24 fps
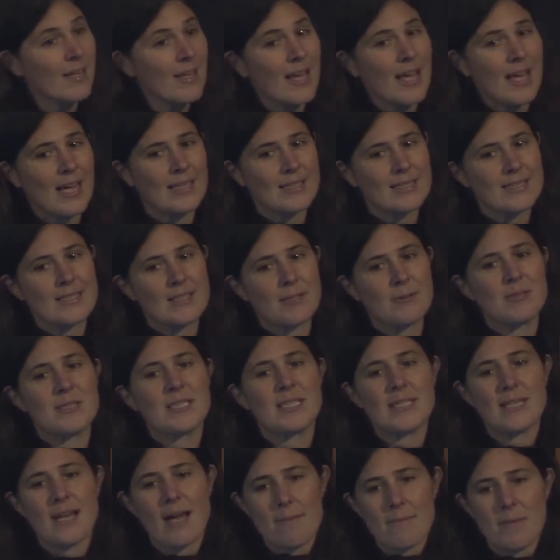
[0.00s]
And so it did
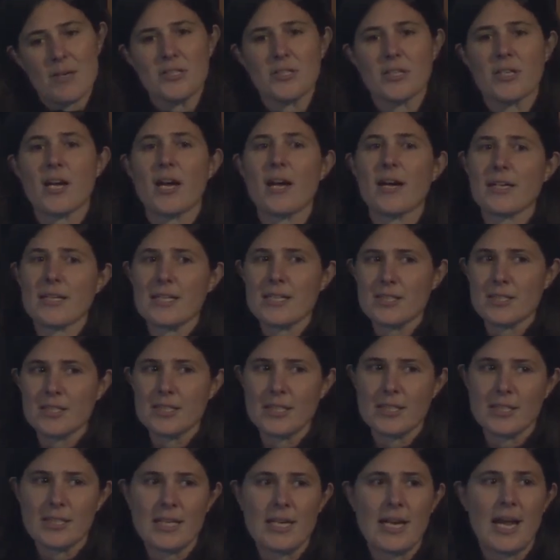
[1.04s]
not measure
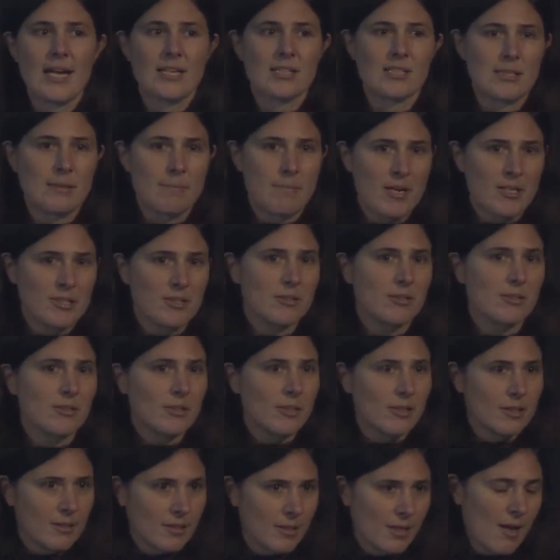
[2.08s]
cognition. It actually measured
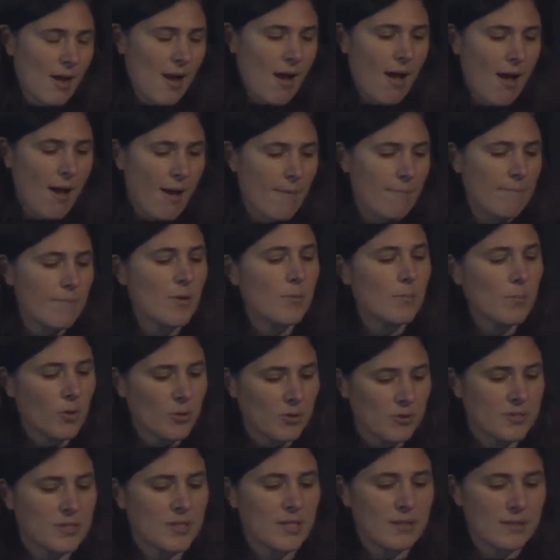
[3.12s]
motor
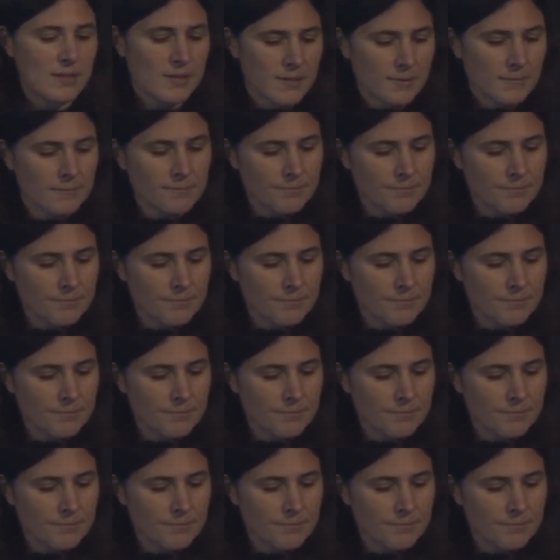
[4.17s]
skills.